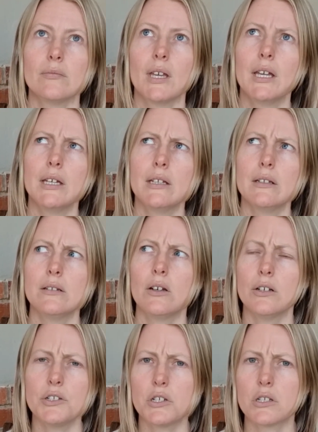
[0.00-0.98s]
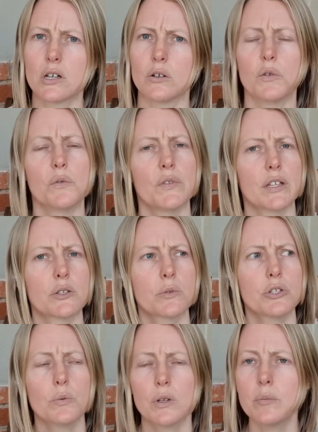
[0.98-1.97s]
And ask yourself if that's
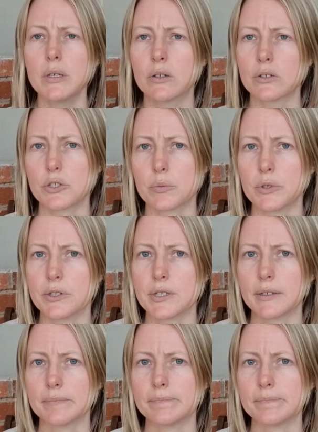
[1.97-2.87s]
what you want to be contributing.